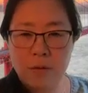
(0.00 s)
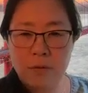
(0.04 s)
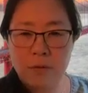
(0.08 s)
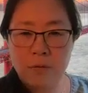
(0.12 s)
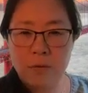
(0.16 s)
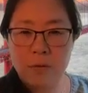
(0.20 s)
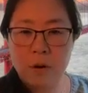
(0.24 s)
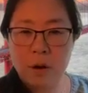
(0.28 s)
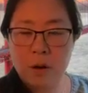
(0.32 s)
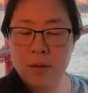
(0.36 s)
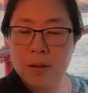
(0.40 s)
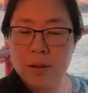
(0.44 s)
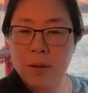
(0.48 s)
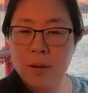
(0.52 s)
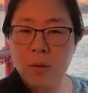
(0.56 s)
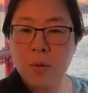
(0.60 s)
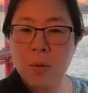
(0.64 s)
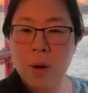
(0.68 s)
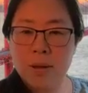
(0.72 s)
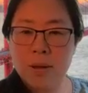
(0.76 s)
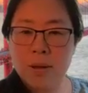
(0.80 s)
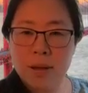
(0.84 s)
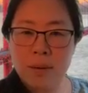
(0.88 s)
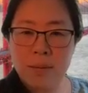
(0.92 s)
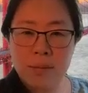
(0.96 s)
for
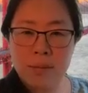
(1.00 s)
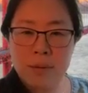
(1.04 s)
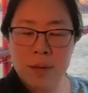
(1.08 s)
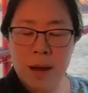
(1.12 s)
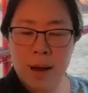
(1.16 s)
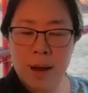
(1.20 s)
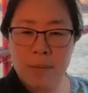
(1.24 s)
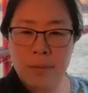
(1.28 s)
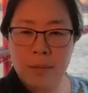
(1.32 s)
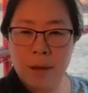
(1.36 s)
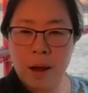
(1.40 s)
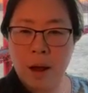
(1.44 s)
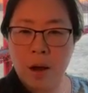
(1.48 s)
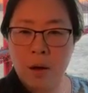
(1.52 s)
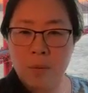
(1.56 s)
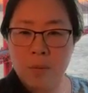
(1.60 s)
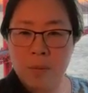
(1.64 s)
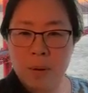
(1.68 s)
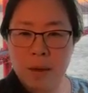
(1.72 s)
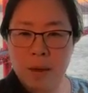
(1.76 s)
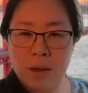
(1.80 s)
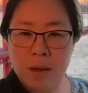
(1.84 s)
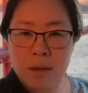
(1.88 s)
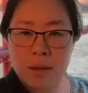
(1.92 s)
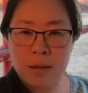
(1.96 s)
quite some time now
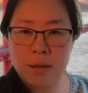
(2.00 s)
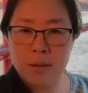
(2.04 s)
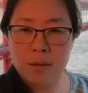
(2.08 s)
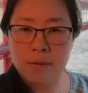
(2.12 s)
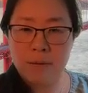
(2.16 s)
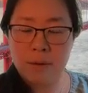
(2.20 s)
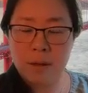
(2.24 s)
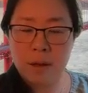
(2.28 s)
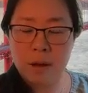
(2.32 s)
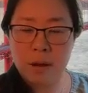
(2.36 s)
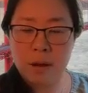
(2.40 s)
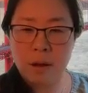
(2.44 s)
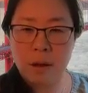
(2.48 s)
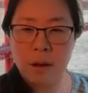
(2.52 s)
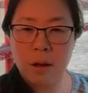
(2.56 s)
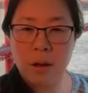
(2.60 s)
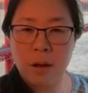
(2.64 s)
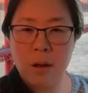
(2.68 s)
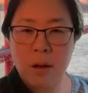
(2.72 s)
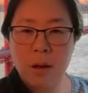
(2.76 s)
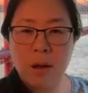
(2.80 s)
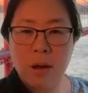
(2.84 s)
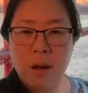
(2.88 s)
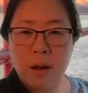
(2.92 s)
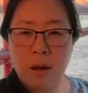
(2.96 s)
because of the
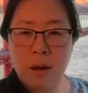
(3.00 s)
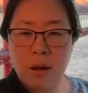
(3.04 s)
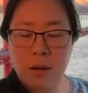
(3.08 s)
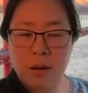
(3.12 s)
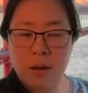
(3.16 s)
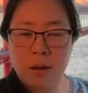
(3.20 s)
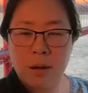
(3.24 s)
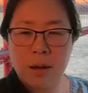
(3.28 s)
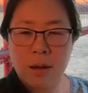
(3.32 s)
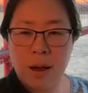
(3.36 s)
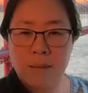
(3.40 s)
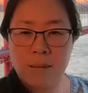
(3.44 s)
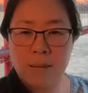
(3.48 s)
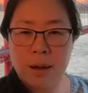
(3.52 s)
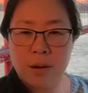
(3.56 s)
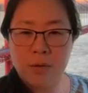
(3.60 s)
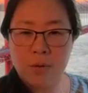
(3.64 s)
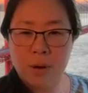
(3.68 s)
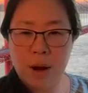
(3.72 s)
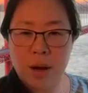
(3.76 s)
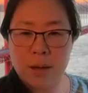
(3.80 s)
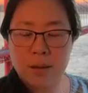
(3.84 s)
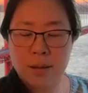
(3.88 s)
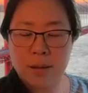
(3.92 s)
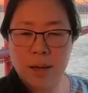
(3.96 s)
climate
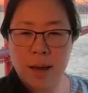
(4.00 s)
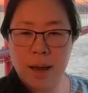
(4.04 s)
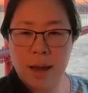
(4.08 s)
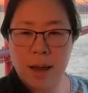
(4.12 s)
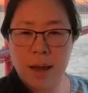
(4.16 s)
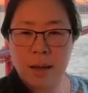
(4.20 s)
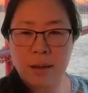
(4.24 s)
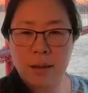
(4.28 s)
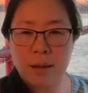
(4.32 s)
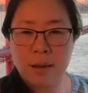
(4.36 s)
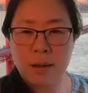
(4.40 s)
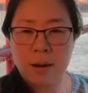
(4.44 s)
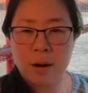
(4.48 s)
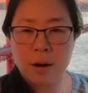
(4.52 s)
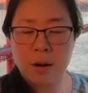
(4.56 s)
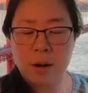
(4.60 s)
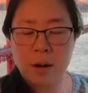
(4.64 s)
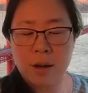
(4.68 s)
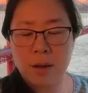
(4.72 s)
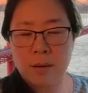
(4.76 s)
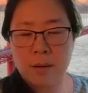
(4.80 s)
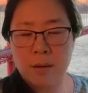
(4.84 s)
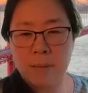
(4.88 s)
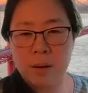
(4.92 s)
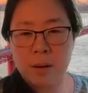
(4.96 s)
risk and their
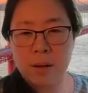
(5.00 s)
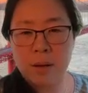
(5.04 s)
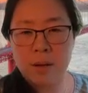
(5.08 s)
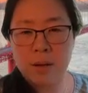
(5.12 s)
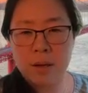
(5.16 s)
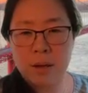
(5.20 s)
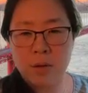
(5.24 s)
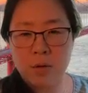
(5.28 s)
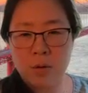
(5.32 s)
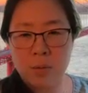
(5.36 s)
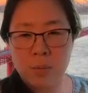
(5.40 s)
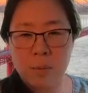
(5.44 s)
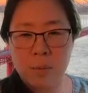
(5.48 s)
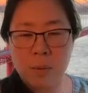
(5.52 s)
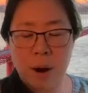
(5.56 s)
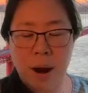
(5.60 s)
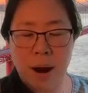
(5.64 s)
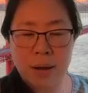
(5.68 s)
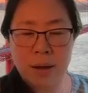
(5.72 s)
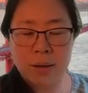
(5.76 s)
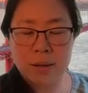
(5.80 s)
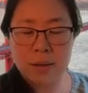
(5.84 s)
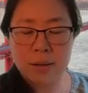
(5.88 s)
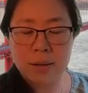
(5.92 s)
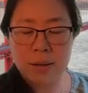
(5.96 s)
inability to
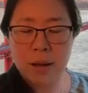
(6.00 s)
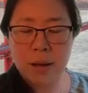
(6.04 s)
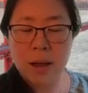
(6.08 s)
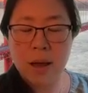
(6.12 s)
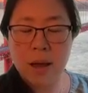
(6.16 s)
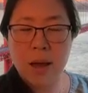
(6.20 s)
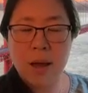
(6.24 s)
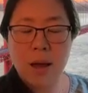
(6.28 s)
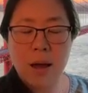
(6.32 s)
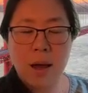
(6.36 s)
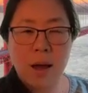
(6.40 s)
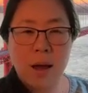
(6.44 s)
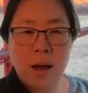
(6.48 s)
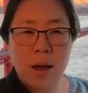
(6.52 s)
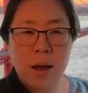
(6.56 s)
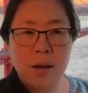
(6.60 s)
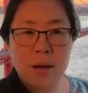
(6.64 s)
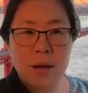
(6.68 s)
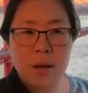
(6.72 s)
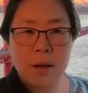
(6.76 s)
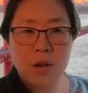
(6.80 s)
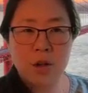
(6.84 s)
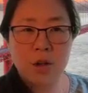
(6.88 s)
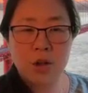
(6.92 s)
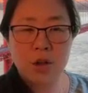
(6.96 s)
price
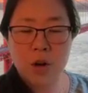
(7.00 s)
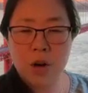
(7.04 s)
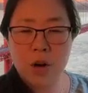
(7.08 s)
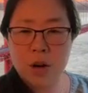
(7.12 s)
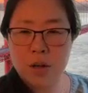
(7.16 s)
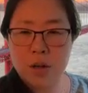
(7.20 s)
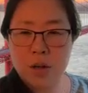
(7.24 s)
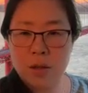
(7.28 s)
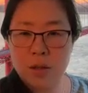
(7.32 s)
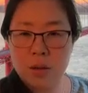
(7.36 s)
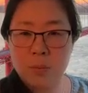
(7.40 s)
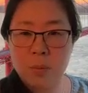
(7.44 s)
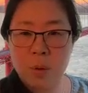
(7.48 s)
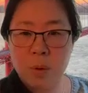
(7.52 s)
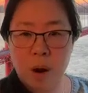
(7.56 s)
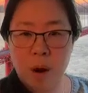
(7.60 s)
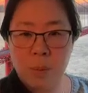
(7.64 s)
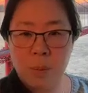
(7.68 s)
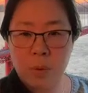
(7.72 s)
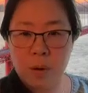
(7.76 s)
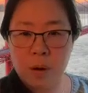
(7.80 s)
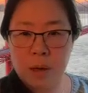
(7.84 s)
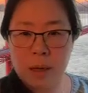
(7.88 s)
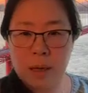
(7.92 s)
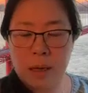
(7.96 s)
insurance
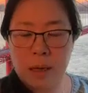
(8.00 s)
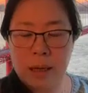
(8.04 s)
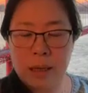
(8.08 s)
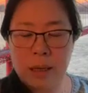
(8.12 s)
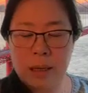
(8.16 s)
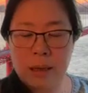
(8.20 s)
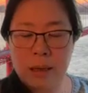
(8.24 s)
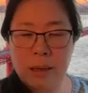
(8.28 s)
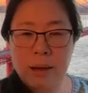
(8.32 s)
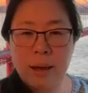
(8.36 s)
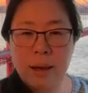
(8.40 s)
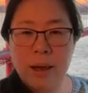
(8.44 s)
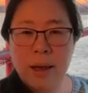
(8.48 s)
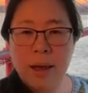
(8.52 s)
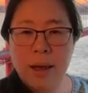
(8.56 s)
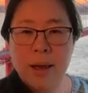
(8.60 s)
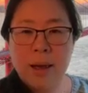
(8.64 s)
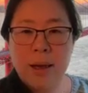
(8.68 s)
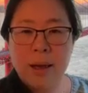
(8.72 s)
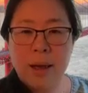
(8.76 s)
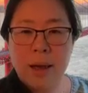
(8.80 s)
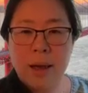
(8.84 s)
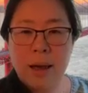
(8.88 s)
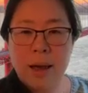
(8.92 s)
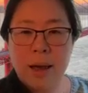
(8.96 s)
properly.
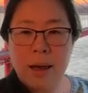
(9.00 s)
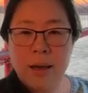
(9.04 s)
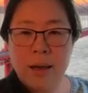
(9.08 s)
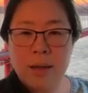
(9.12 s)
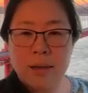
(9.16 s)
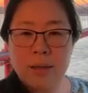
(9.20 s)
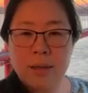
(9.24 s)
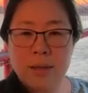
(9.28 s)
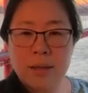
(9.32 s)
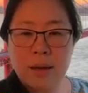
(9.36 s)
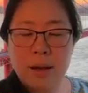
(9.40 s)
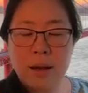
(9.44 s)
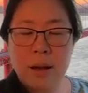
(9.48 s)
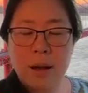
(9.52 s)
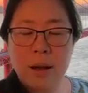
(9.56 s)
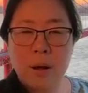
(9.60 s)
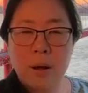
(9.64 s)
And